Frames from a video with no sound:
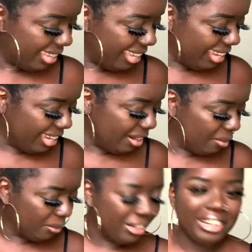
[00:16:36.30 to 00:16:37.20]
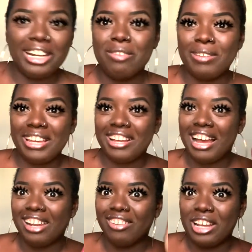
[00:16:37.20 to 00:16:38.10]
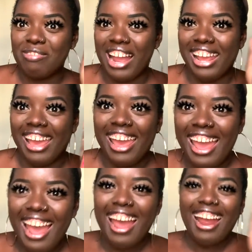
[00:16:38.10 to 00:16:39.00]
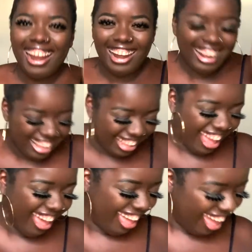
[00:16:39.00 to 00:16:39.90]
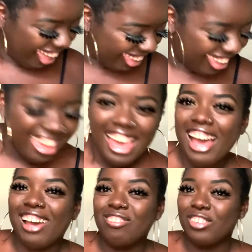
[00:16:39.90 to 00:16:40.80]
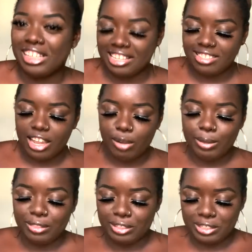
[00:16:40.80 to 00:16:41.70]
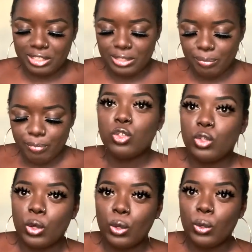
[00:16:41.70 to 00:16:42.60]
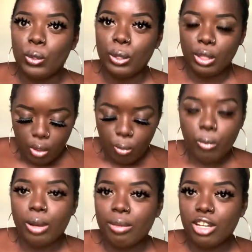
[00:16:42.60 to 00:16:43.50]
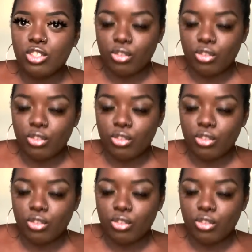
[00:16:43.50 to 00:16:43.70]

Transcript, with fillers: and we're gonna be coloring my hair. I'm really excited about this. So what I'm gonna do